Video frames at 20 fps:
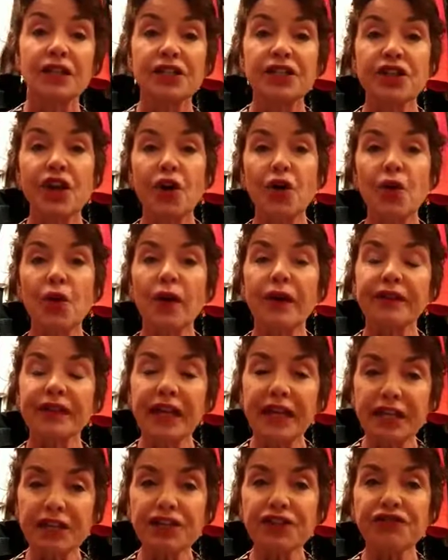So
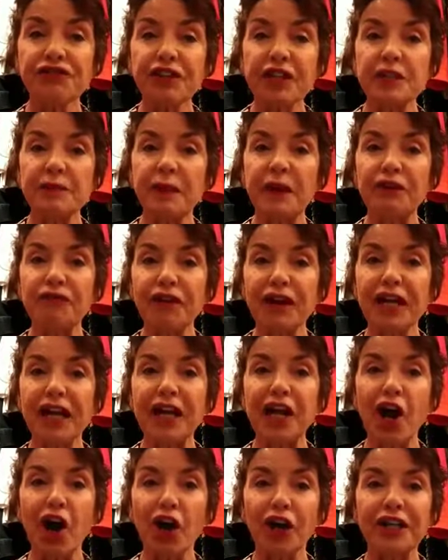the industry has been
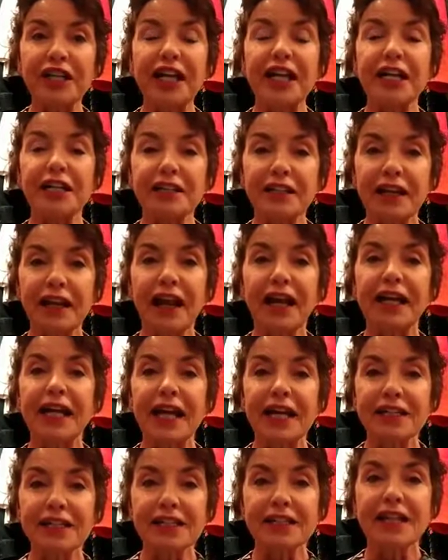really hard hit, and I
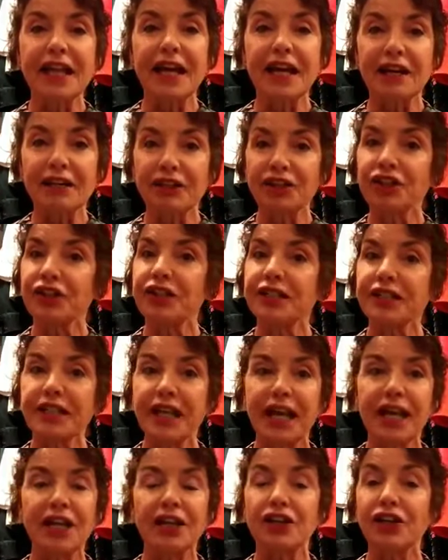guess they're just
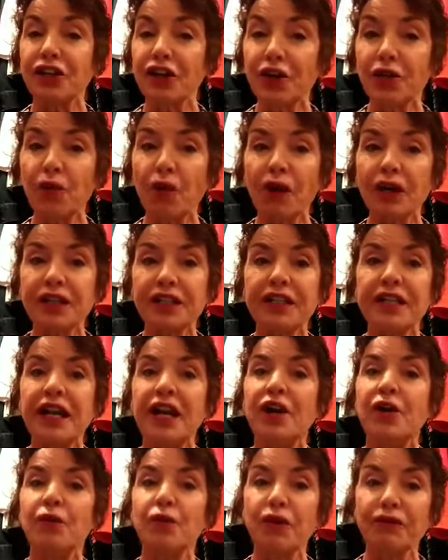saying, you know what?
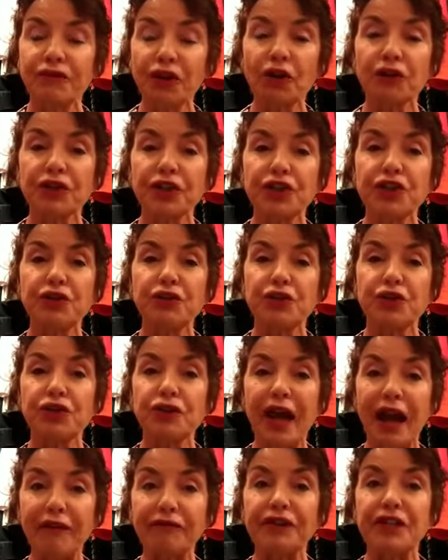We've got to
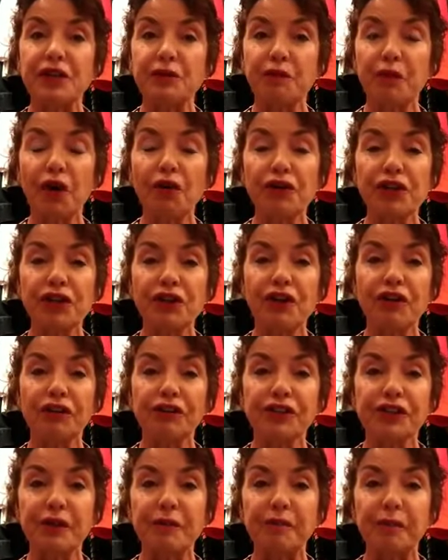have these
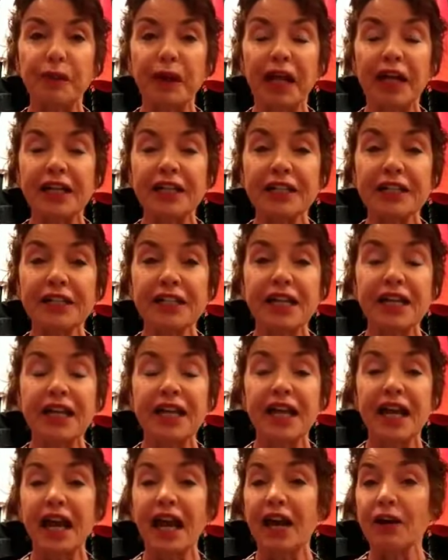protocols in place
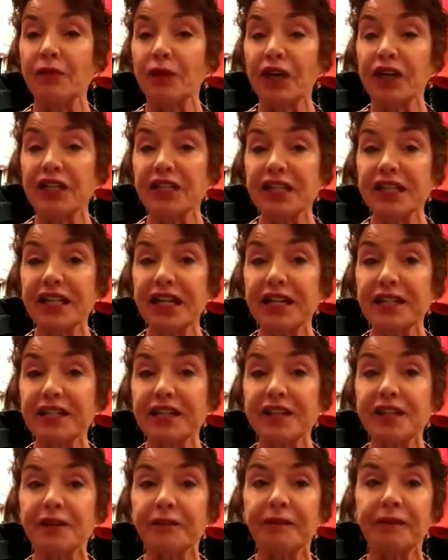and we're going to stick
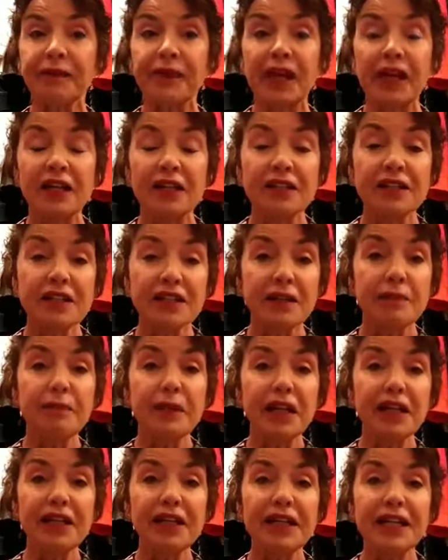to them.
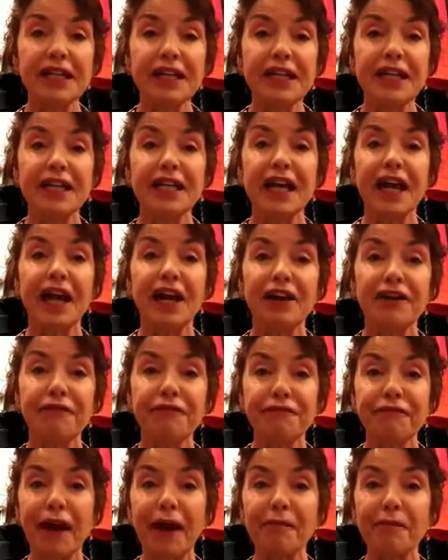Similarly, a
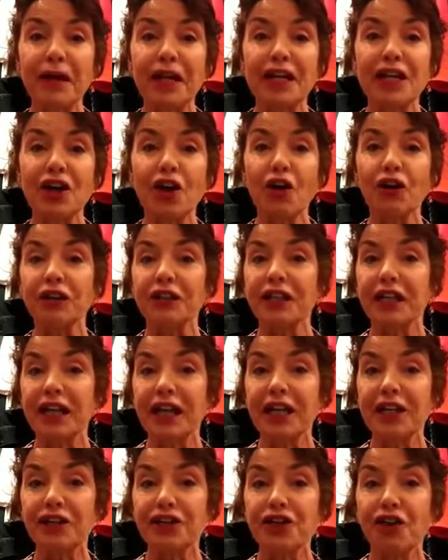family got
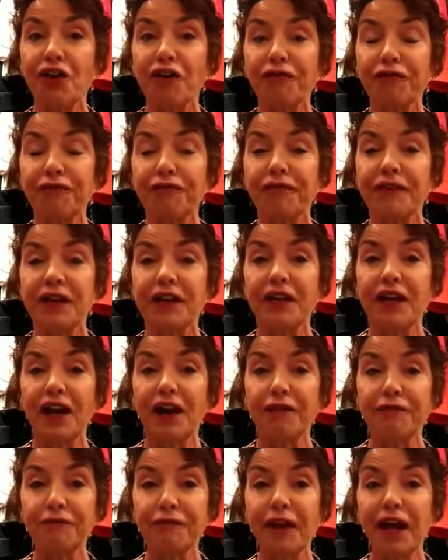kicked off
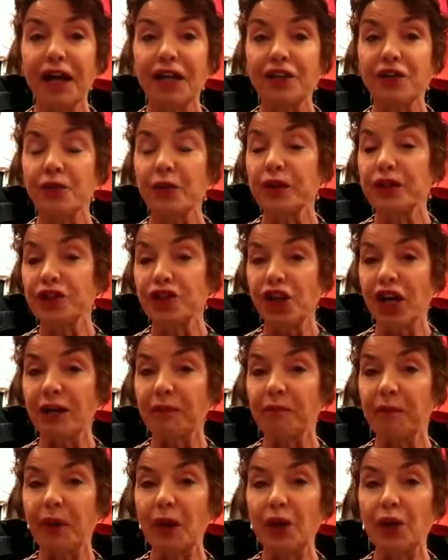a flight with
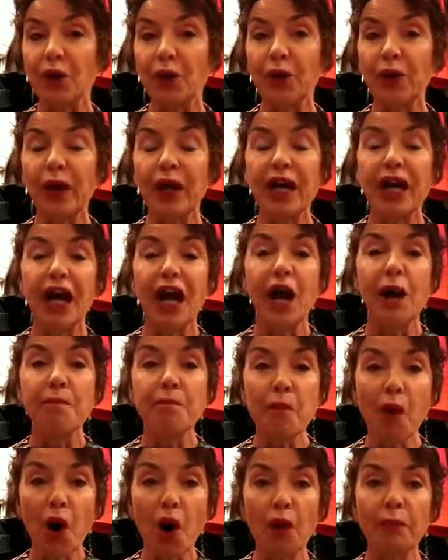JetBlue, a
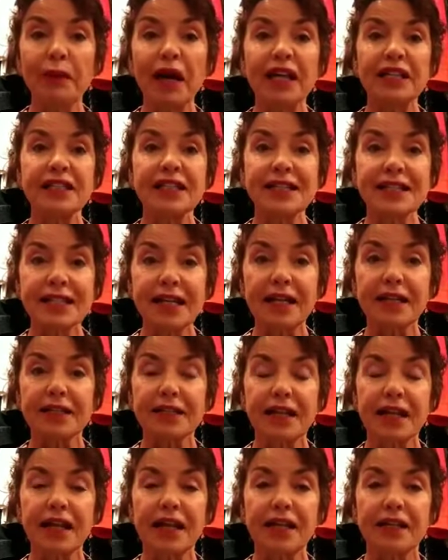mom and
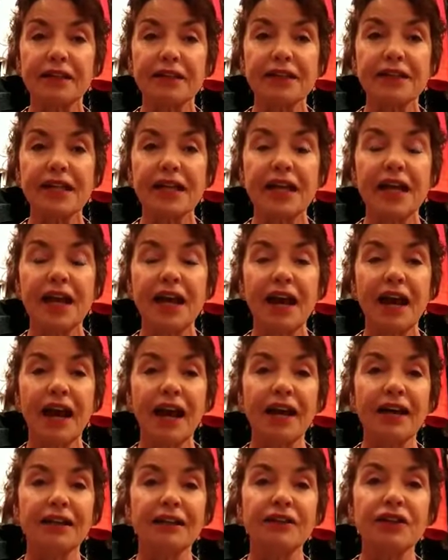six kids,
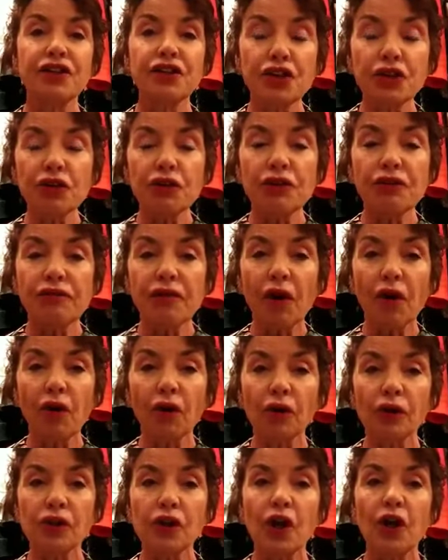and the
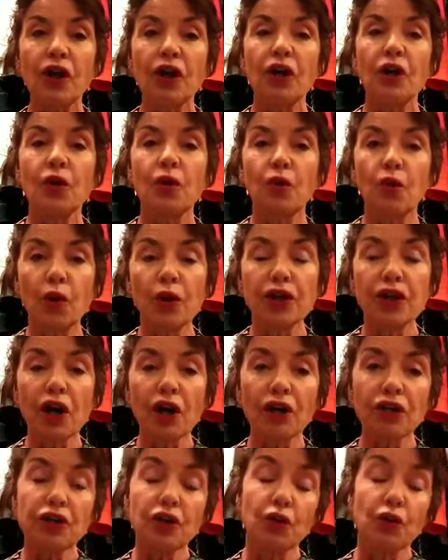two-year-old would
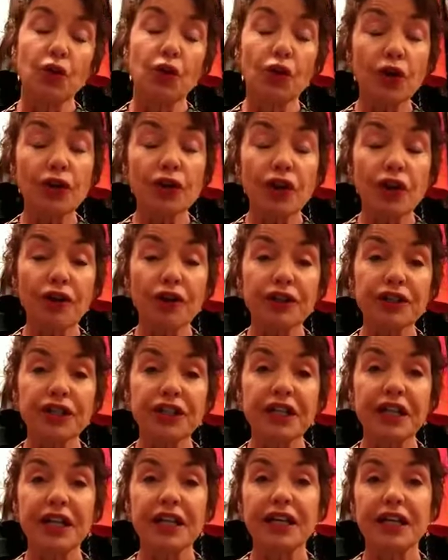not or could
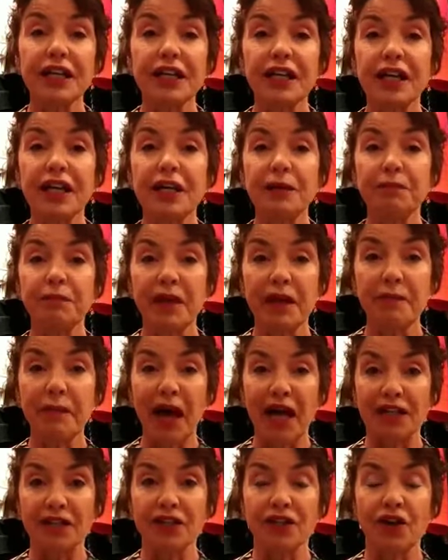not keep their
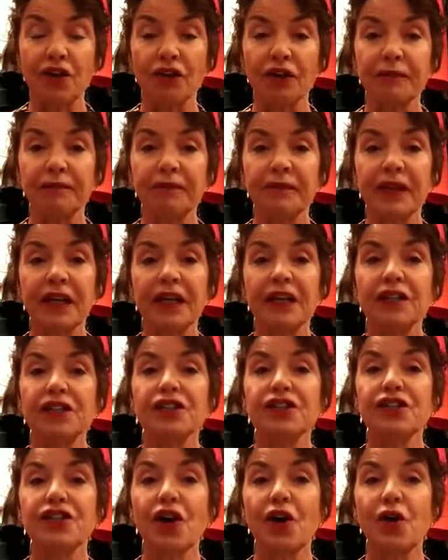mask on.
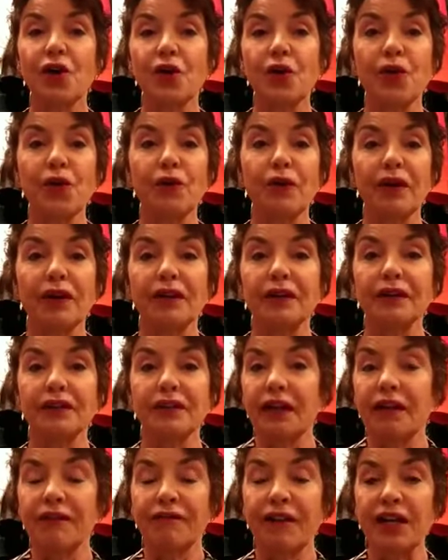So
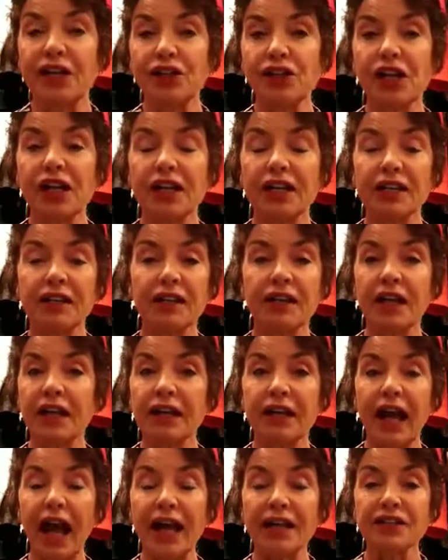eventually
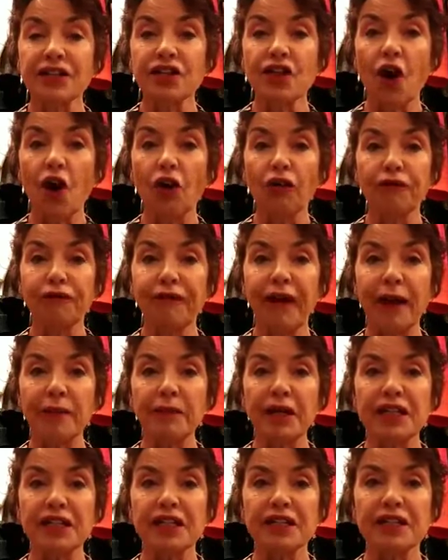they asked the whole
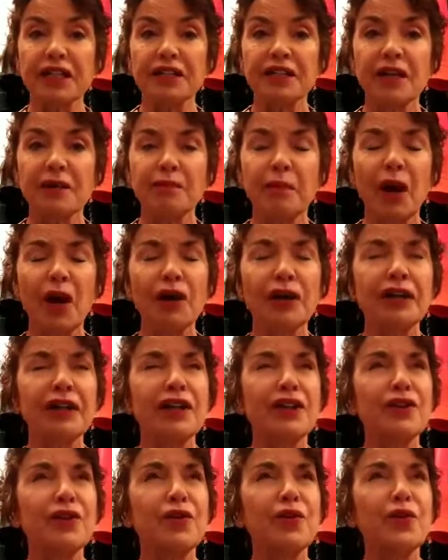family to disembark,
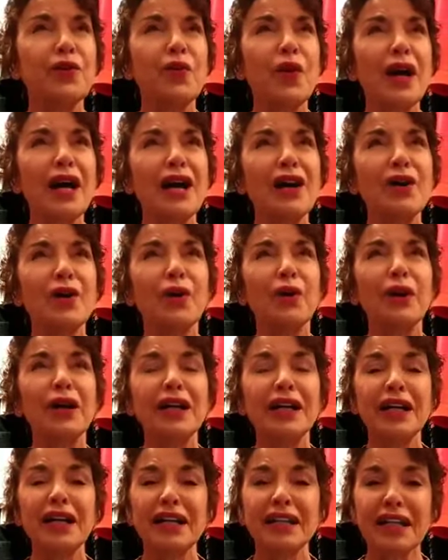and I thought, wow,
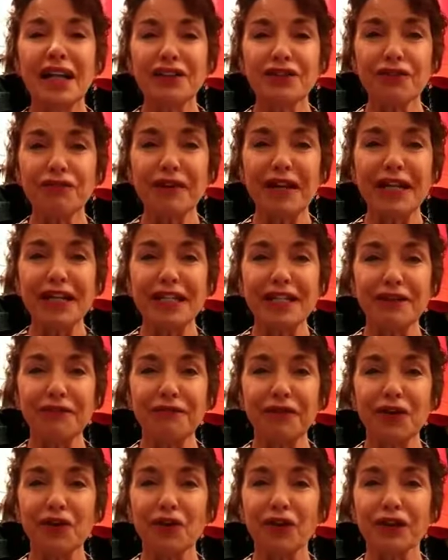that's really
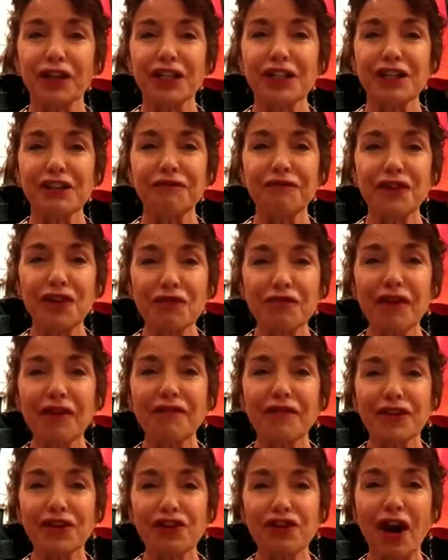difficult, because if you've
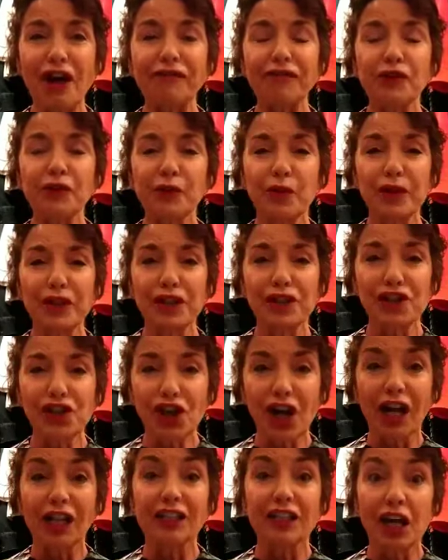ever traveled with a
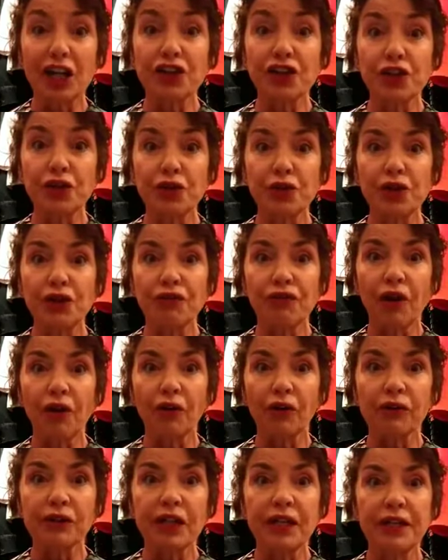child, a
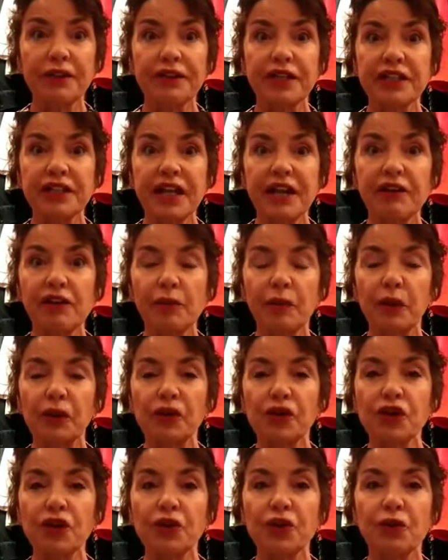two-year-old, the
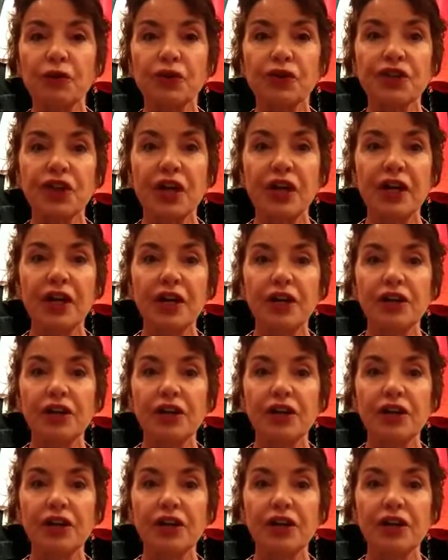terrible twos,